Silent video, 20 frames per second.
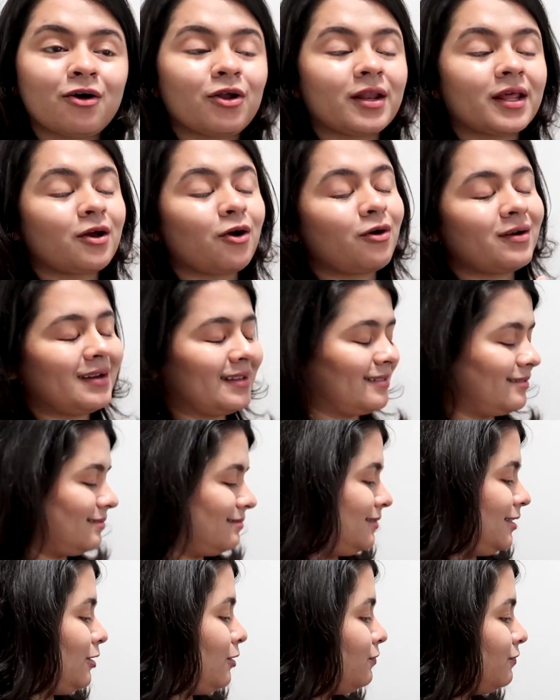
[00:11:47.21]
or like
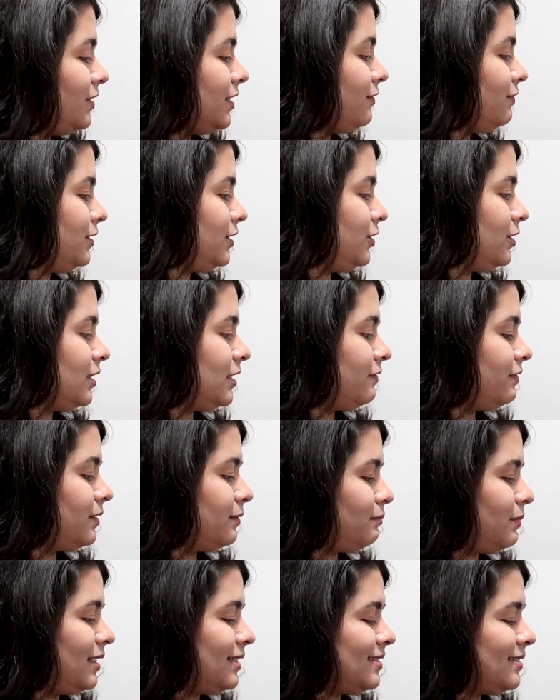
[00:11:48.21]
you know, wherever you're living,
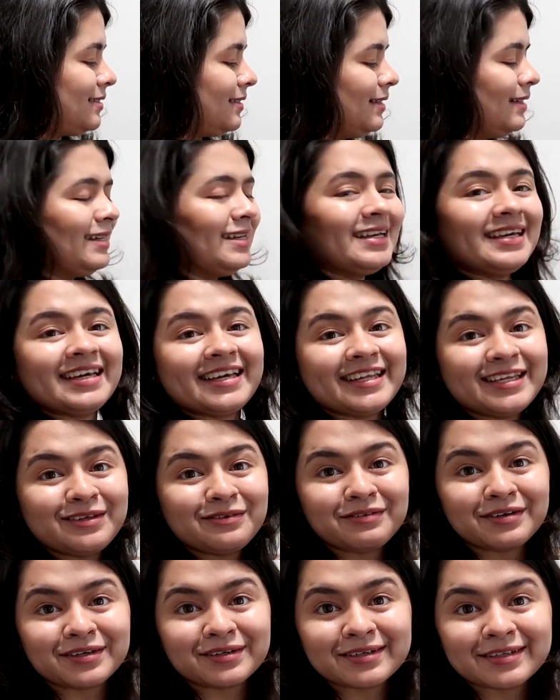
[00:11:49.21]
but
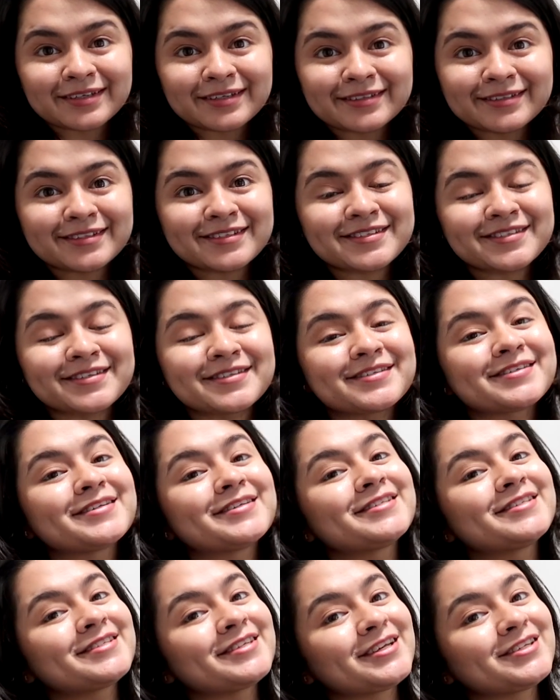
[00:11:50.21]
anywhere. Like, this is
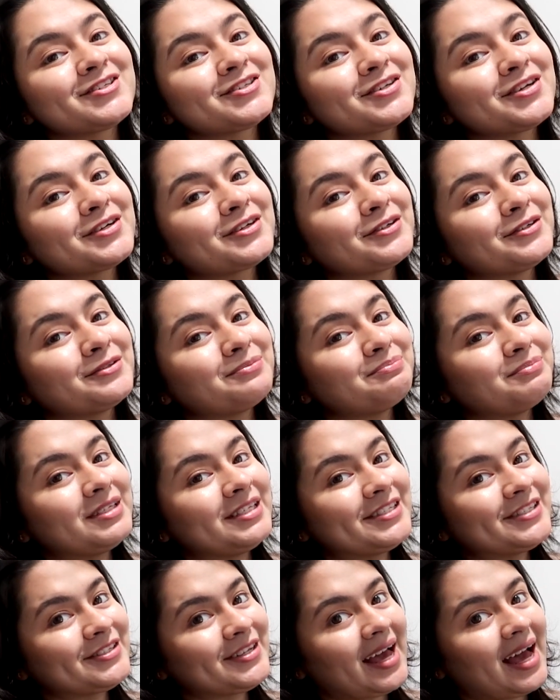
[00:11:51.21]
such a good
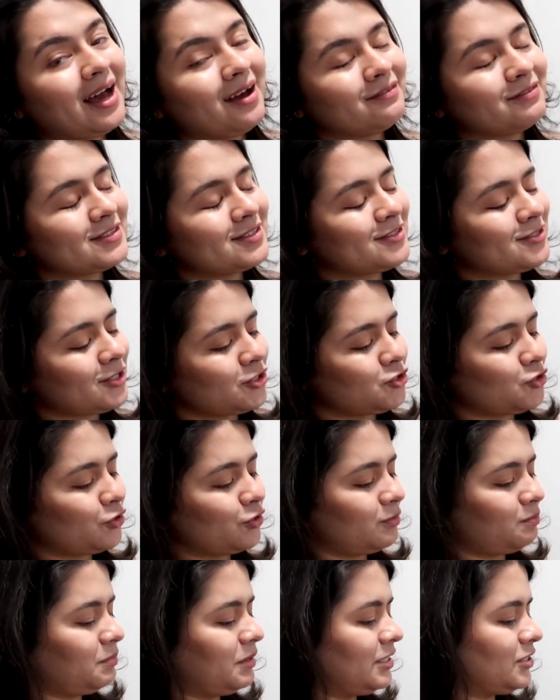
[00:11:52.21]
piece to have, such a
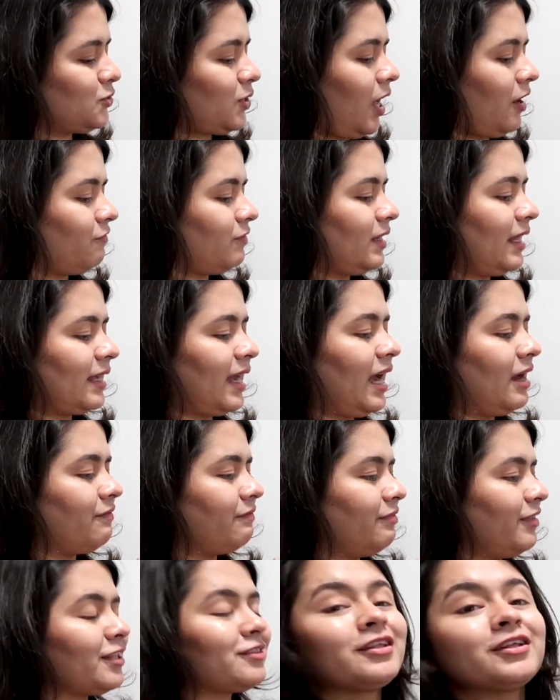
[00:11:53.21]
good piece to have. Like, I have
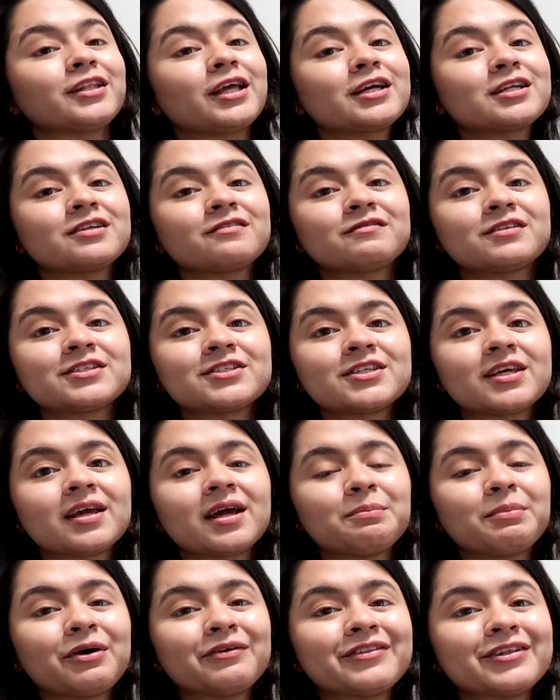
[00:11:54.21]
nothing negative to say
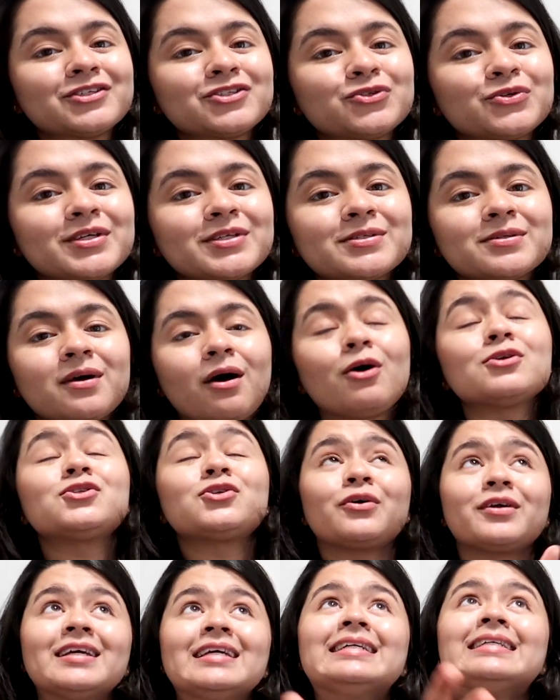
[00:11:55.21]
about this dress. Oh,
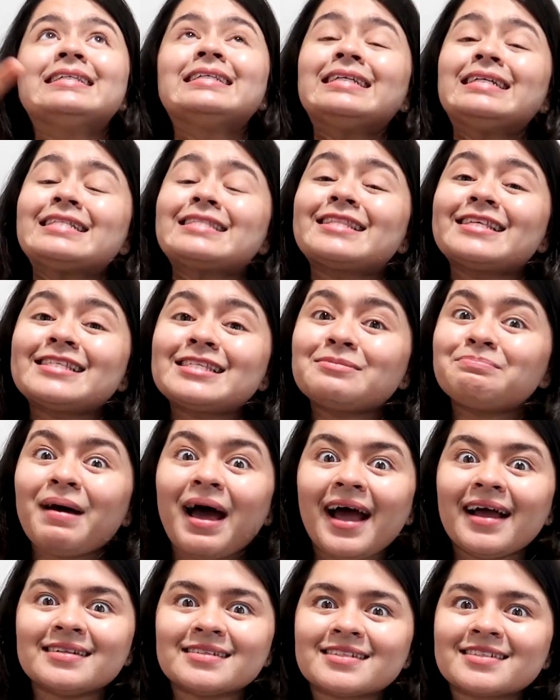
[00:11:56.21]
sorry, this
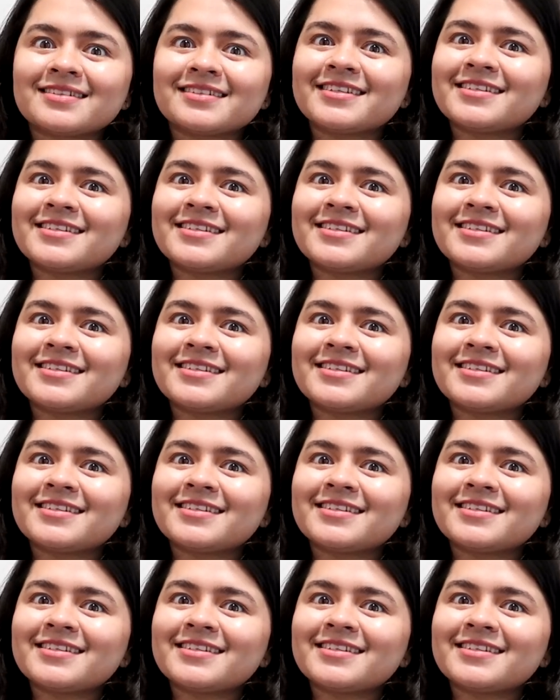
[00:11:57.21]
pant.